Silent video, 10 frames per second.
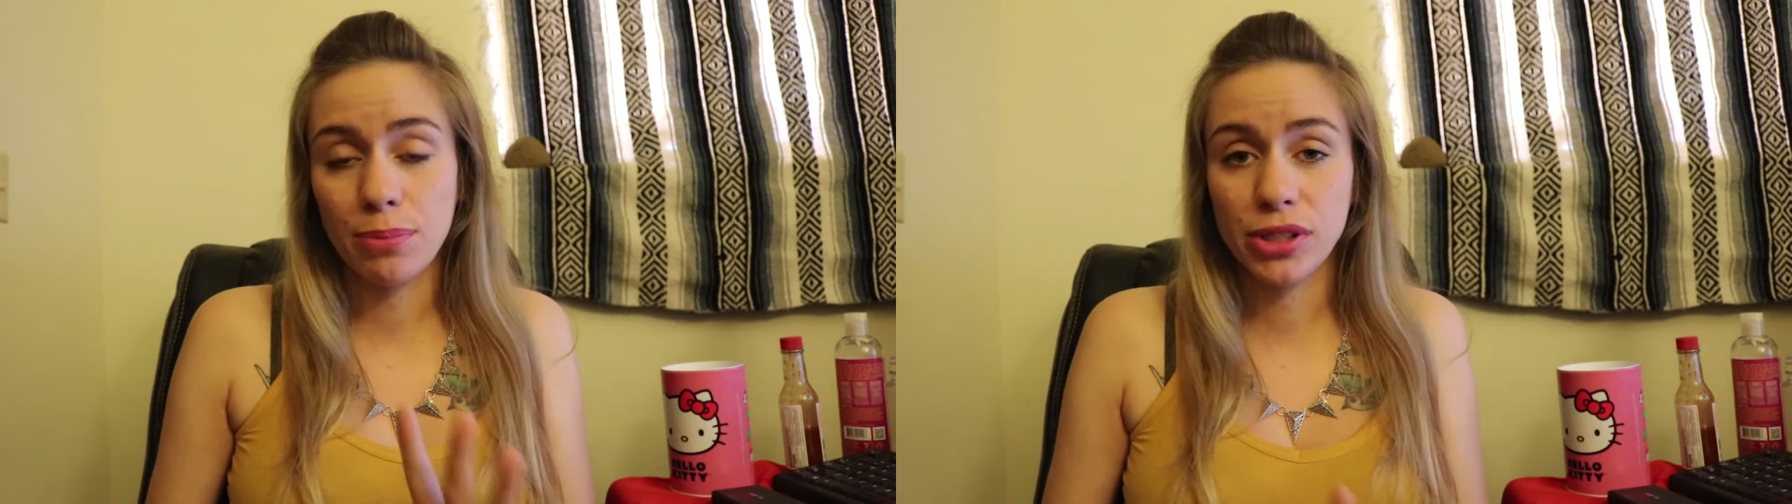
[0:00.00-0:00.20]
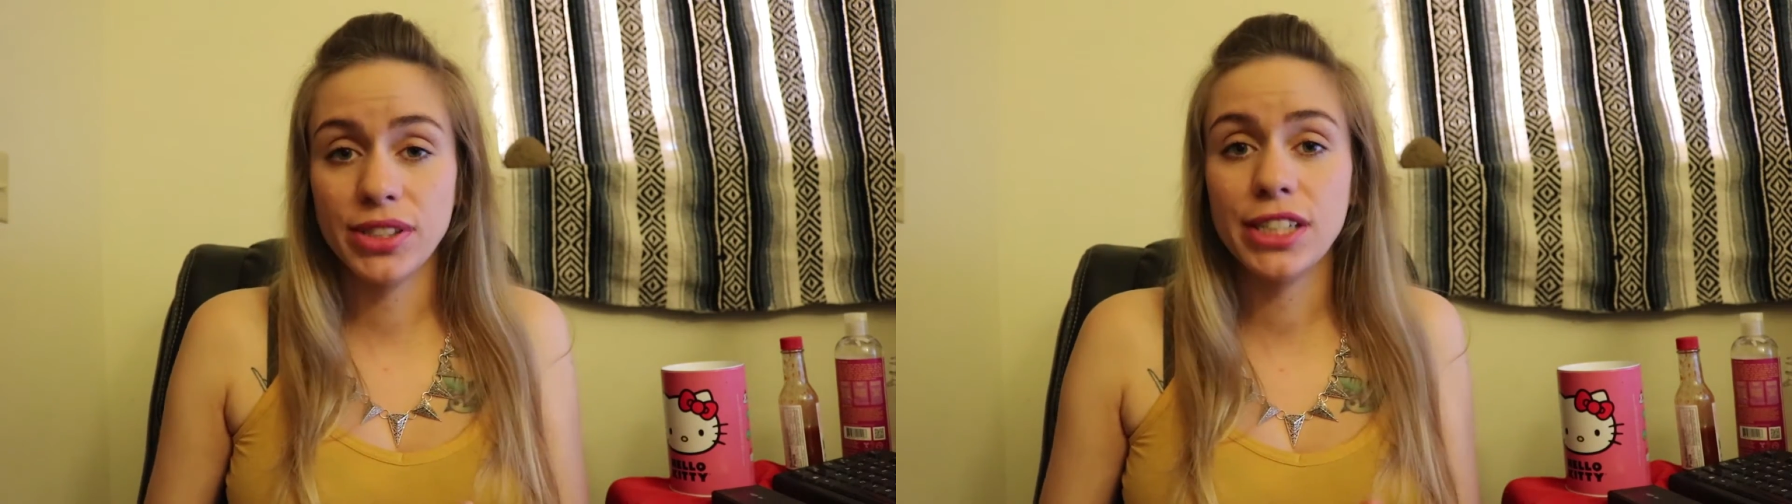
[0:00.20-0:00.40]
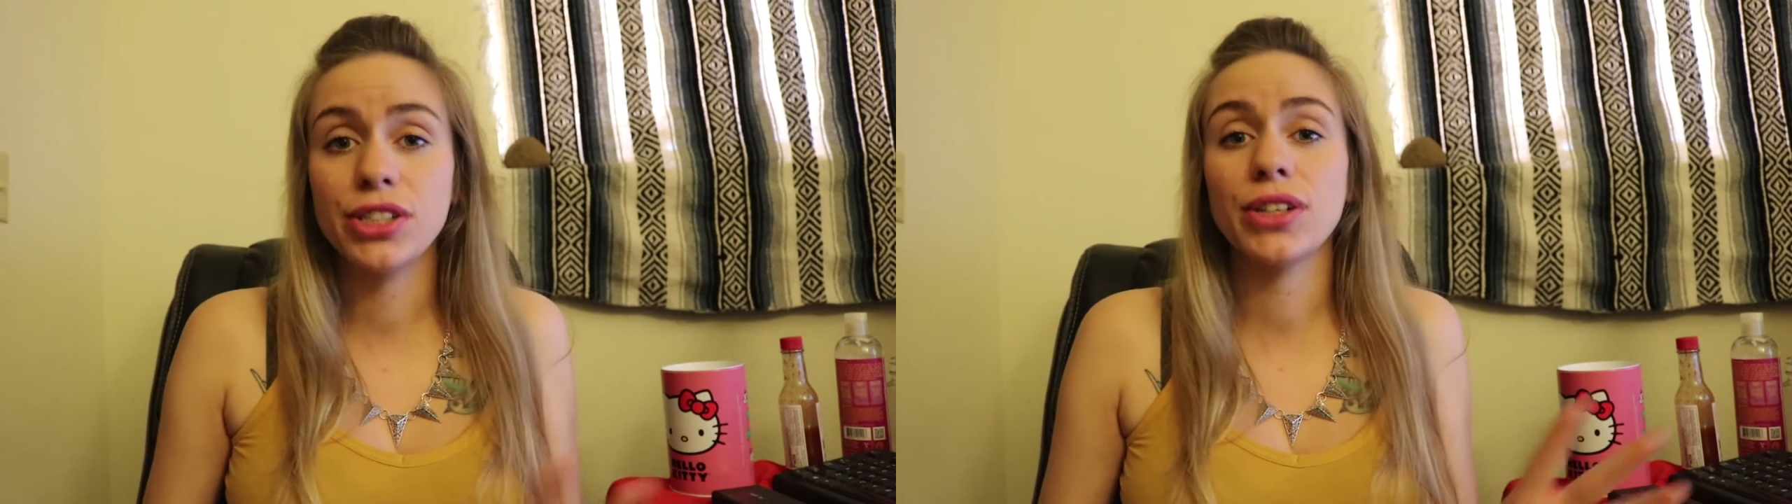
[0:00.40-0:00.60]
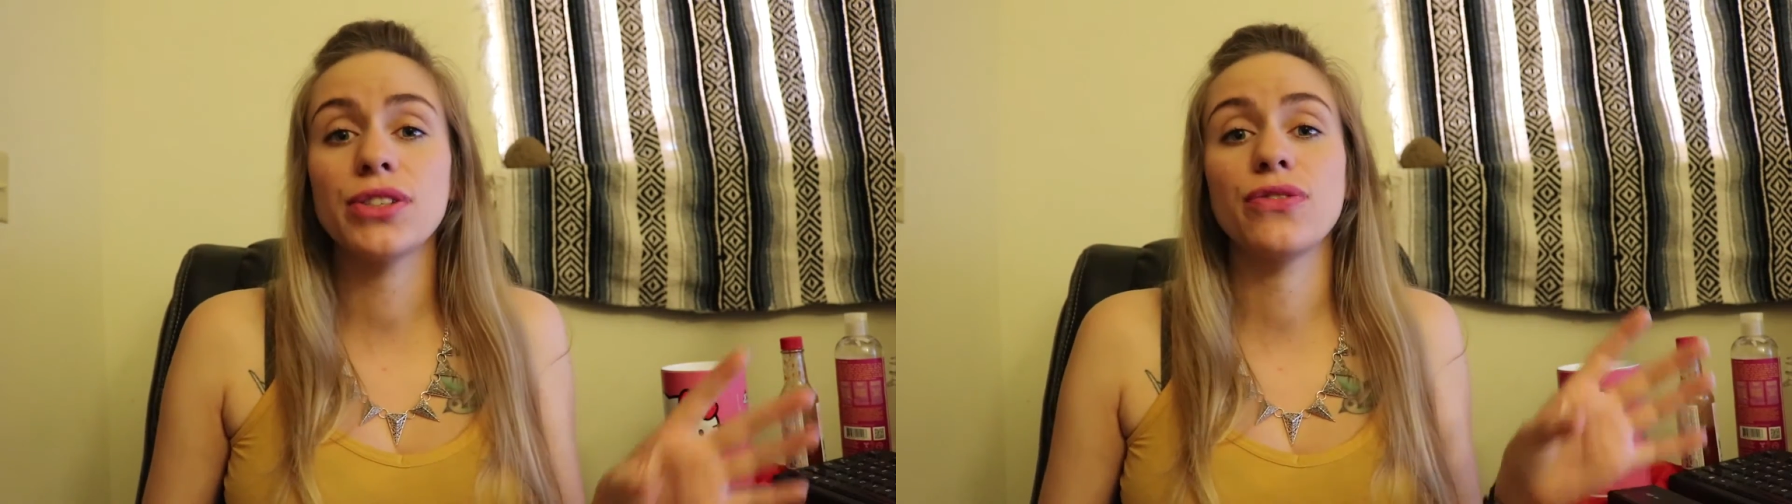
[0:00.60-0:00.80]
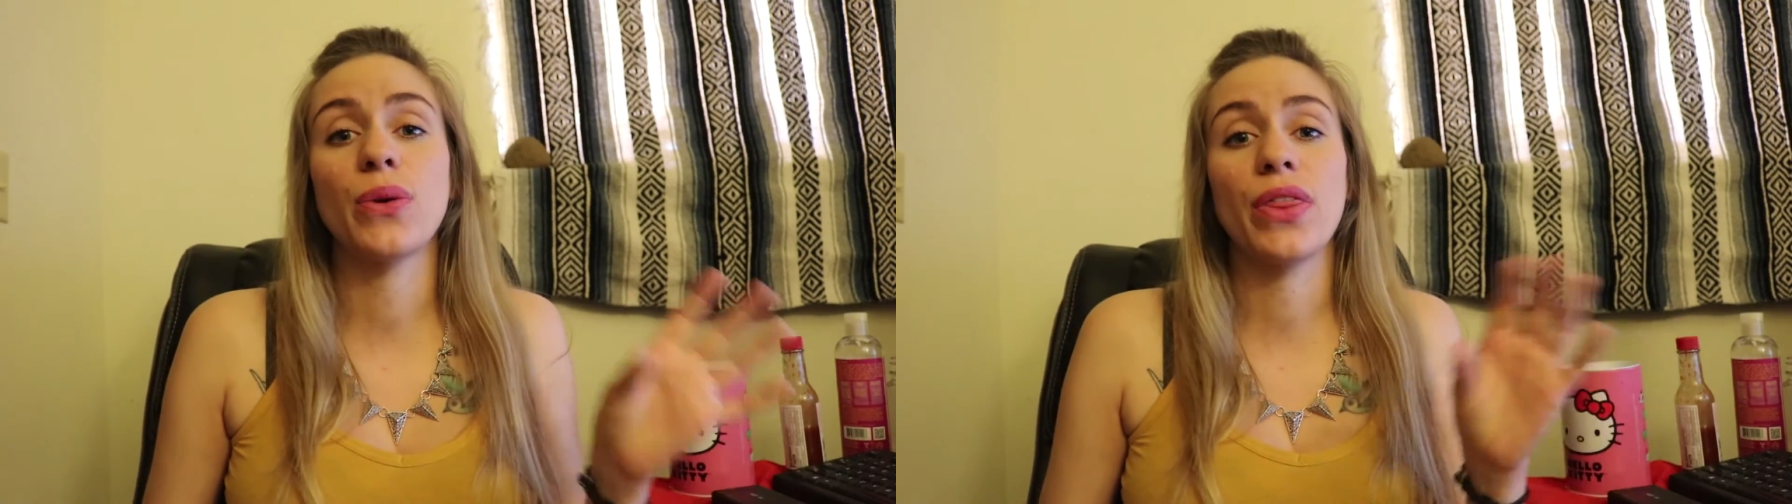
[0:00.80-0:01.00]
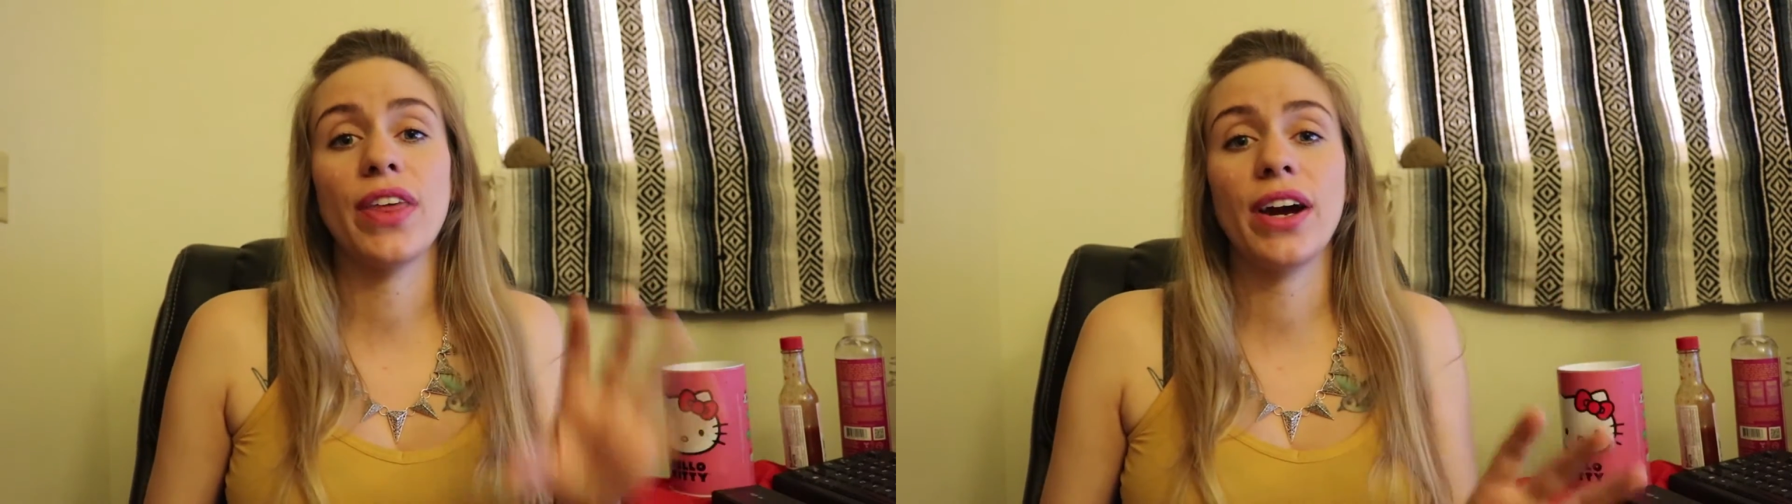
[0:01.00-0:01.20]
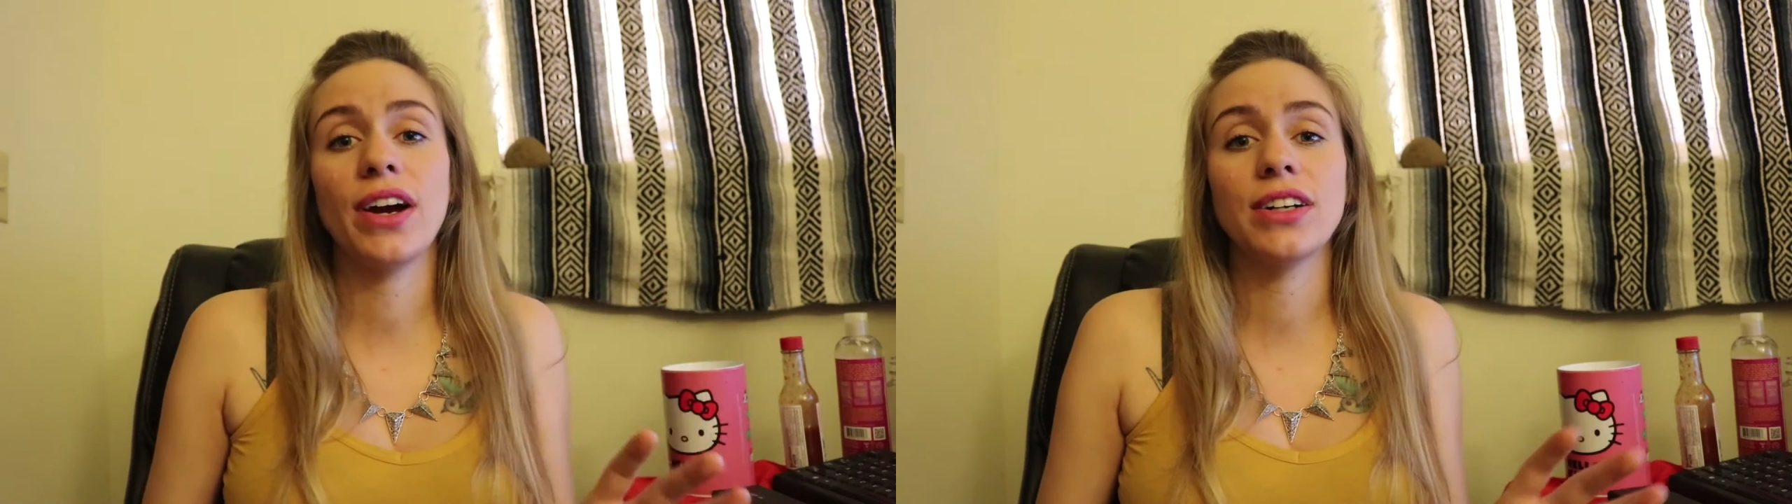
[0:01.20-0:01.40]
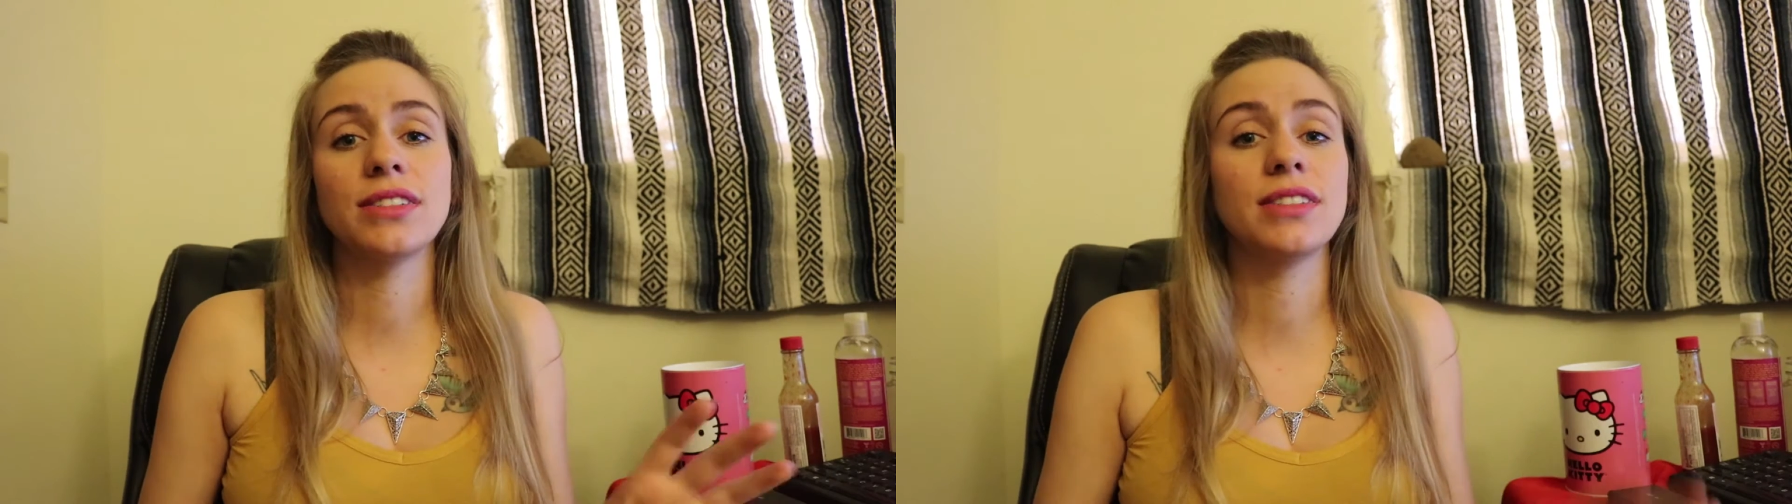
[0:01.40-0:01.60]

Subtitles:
procedures for their